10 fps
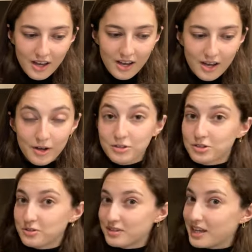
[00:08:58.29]

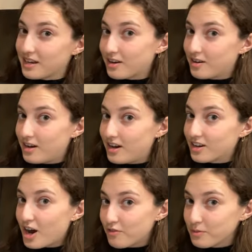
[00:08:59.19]
Also, like
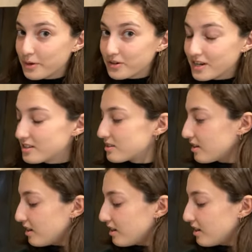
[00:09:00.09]
coffee mochas,